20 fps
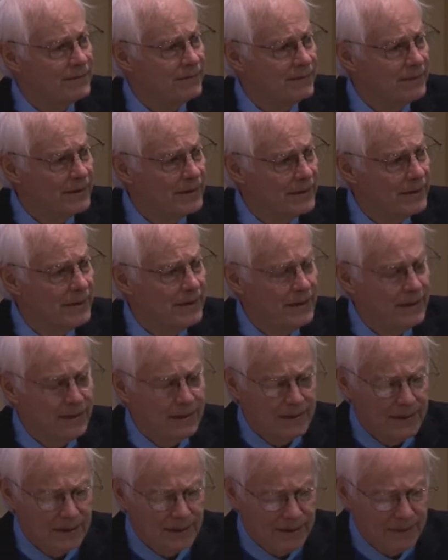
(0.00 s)
very
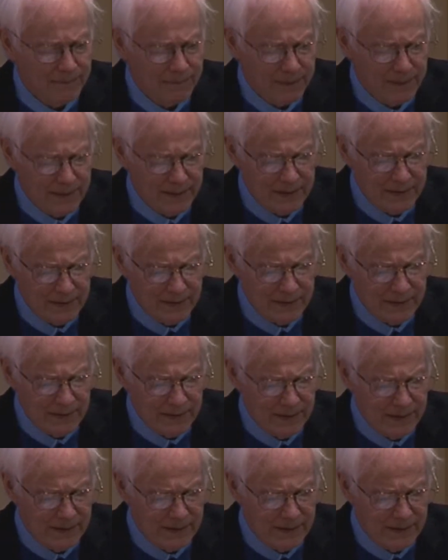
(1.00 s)
uh, uh,